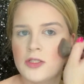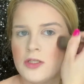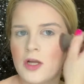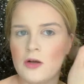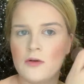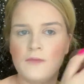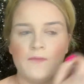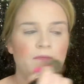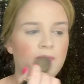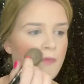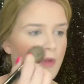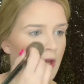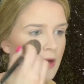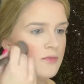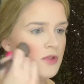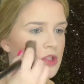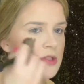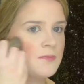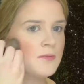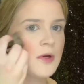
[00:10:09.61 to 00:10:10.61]
So
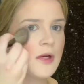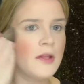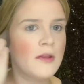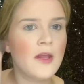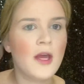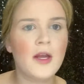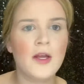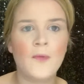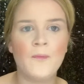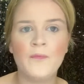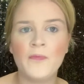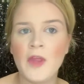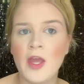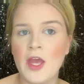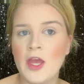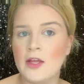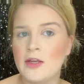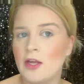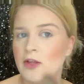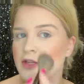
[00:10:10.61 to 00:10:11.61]
I'm just bringing that in.
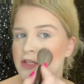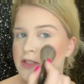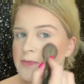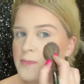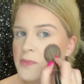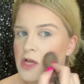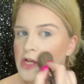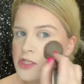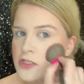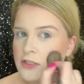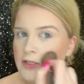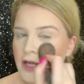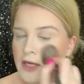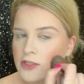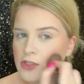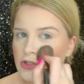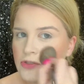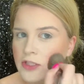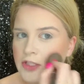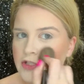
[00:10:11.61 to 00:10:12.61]
Now this blush is
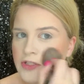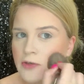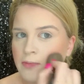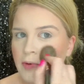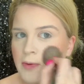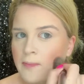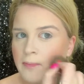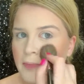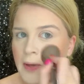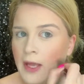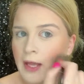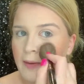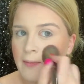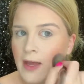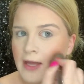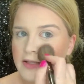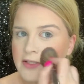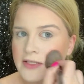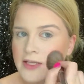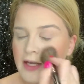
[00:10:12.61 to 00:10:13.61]
actually super
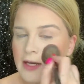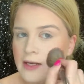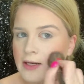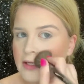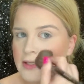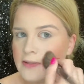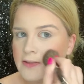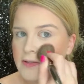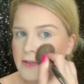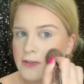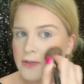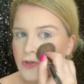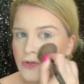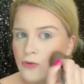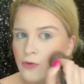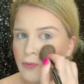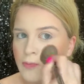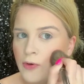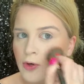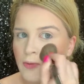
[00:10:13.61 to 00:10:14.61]
pigmented and it's
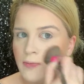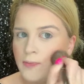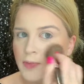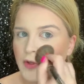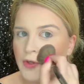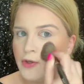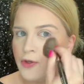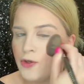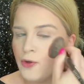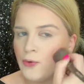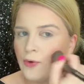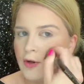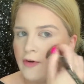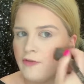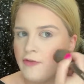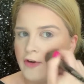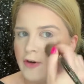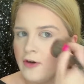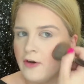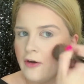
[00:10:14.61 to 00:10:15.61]
super
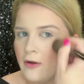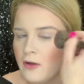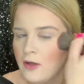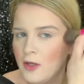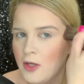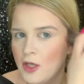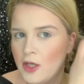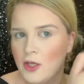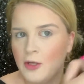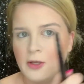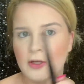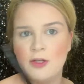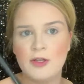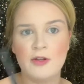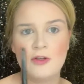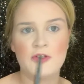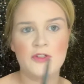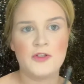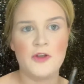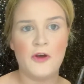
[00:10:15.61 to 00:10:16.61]
beautiful.
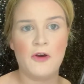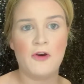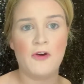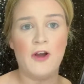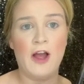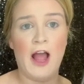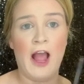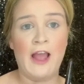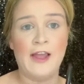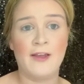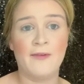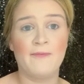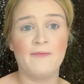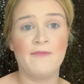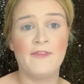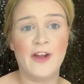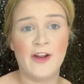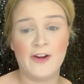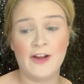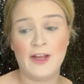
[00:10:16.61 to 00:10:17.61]
So I am
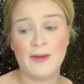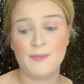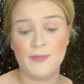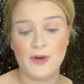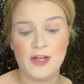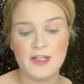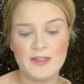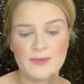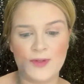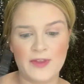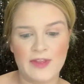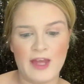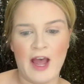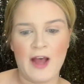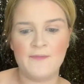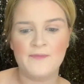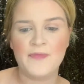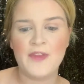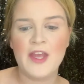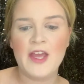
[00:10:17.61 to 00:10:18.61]
very impressed with
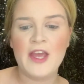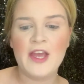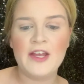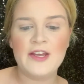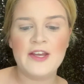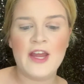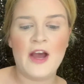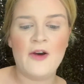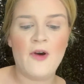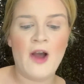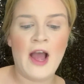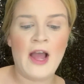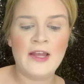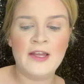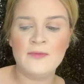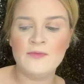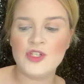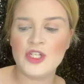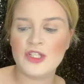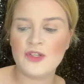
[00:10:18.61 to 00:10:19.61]
that. Now I
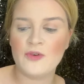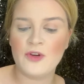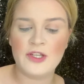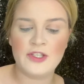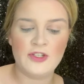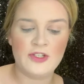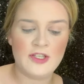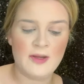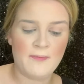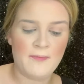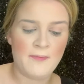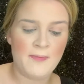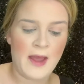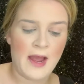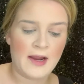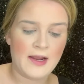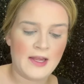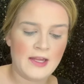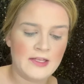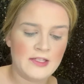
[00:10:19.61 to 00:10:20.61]
am just going to dip
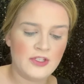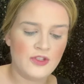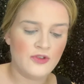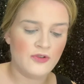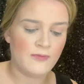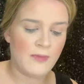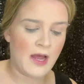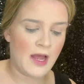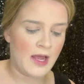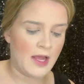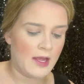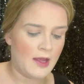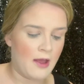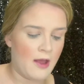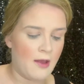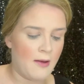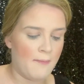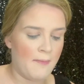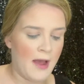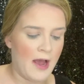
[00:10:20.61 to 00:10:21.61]
back into my
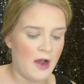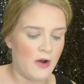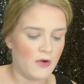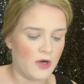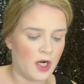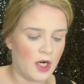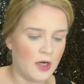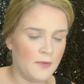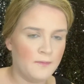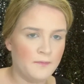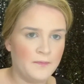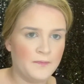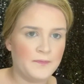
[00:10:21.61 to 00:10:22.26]
powder,